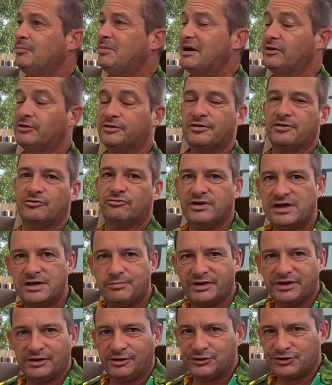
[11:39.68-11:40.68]
apparently they
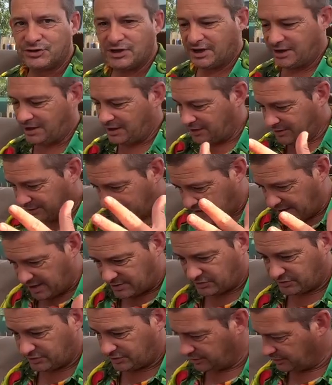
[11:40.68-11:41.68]
rebuilt it, and
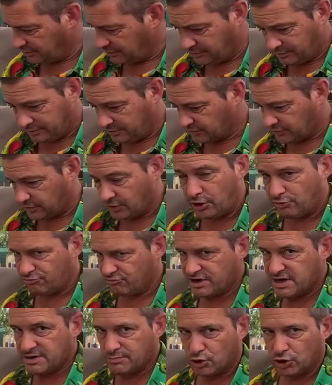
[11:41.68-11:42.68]
yes, there's a
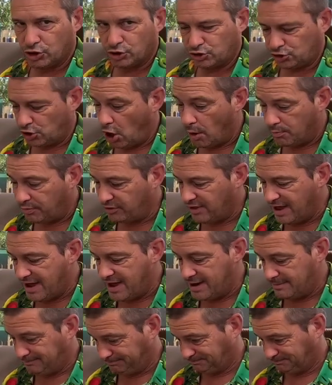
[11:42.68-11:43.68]
Haribo shop there.